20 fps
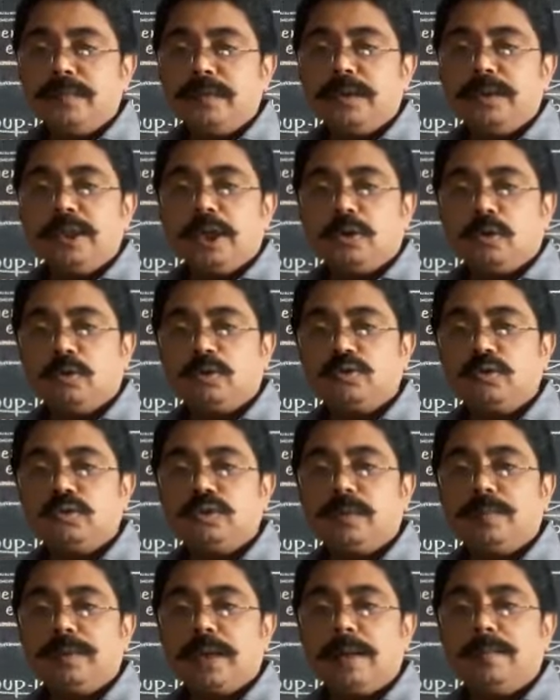These are also
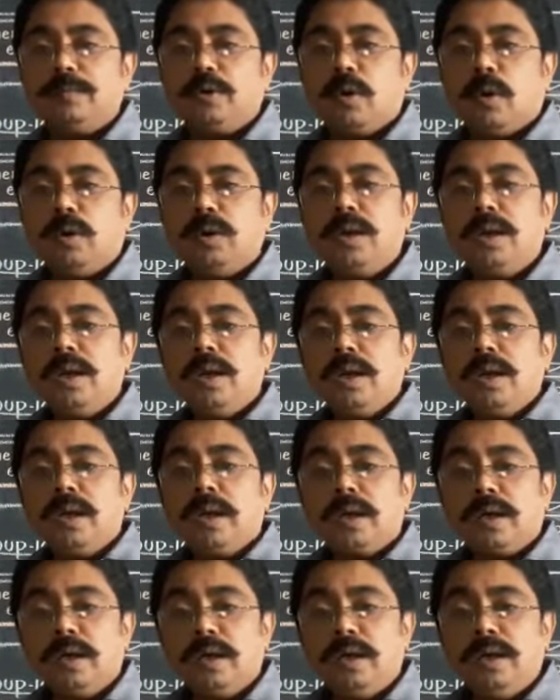sometimes called
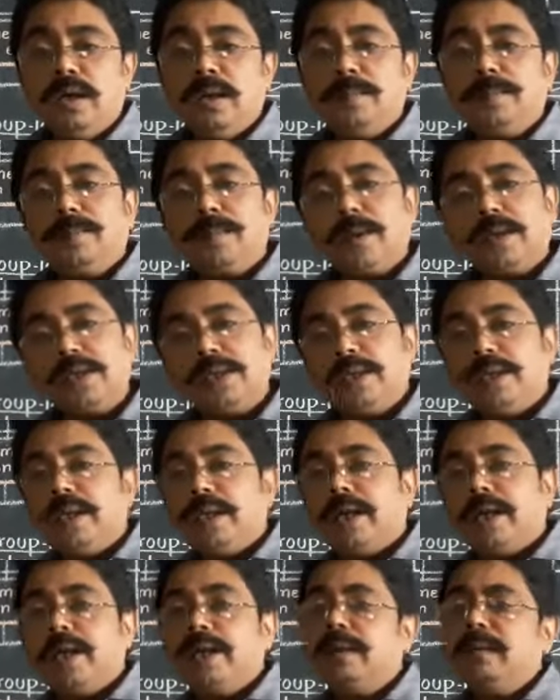
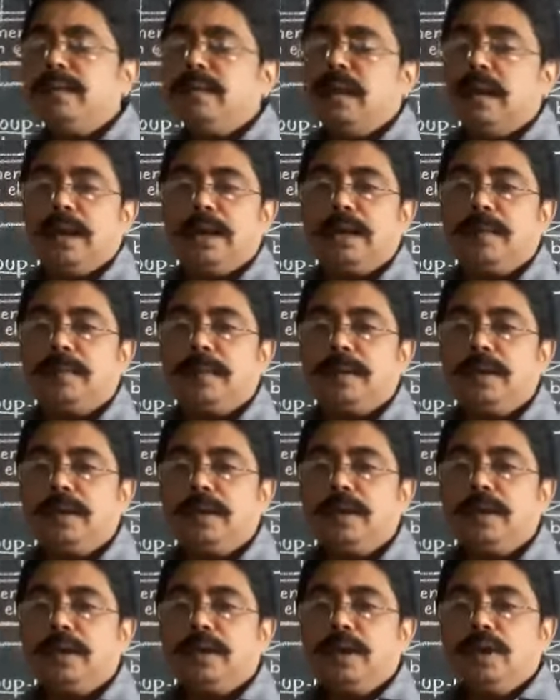representative element.
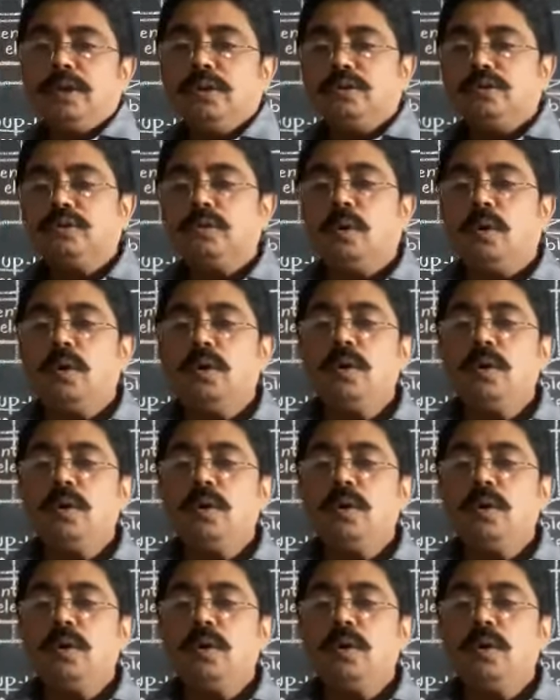So